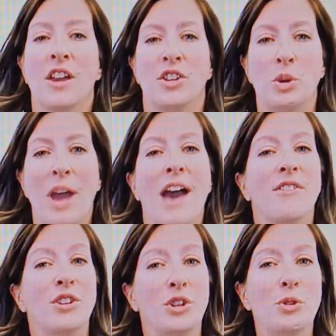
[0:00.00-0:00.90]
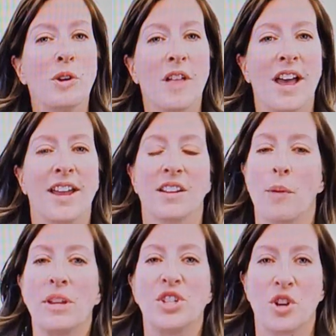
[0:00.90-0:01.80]
You have a new client
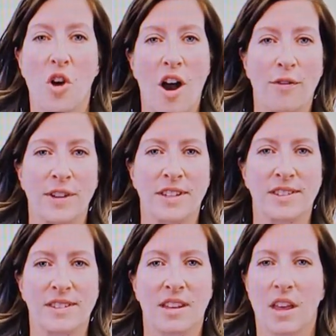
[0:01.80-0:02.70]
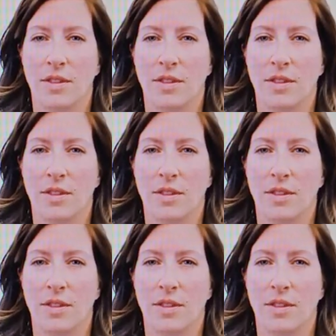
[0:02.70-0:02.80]
coming to your office.